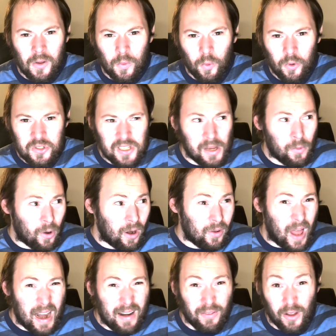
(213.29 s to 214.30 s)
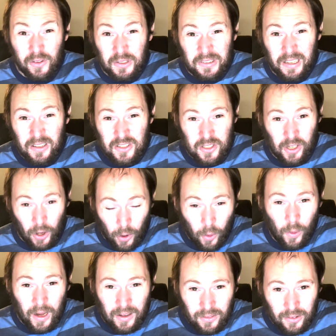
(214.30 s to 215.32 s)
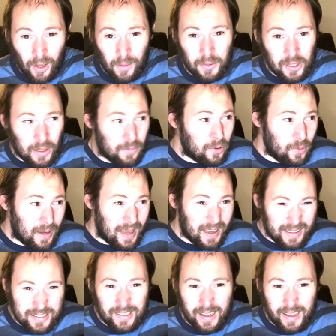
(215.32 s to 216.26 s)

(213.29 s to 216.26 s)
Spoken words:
We'll see where a lot of other things go in WWE as,